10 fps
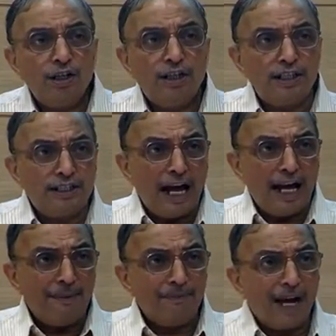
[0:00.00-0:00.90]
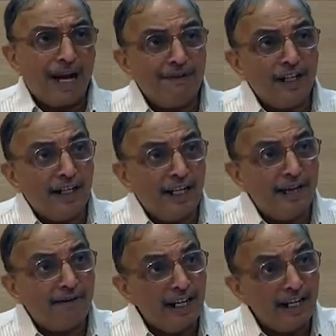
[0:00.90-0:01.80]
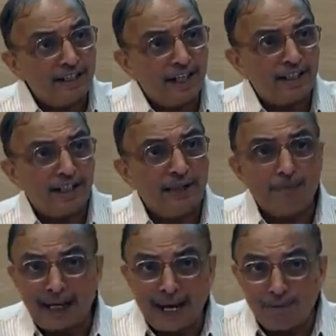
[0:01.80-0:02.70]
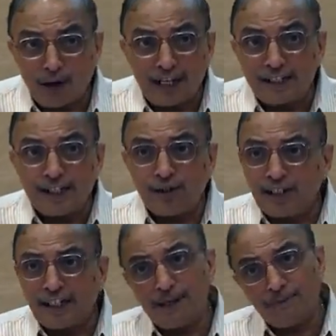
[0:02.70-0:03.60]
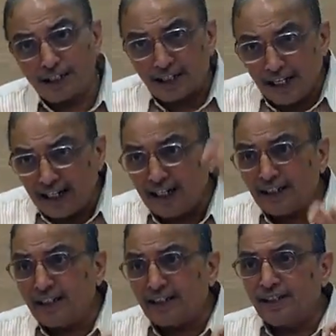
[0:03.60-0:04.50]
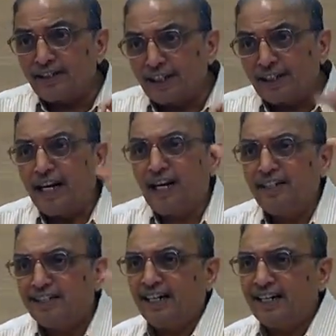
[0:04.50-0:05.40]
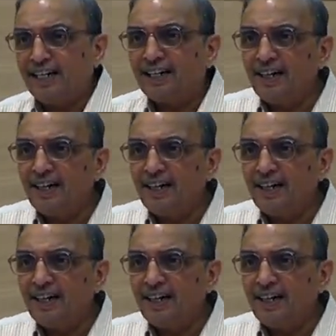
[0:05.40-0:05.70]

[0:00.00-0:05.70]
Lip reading: This time, I will read every instruction, but I am not executing it. I am just reading instruction and understanding.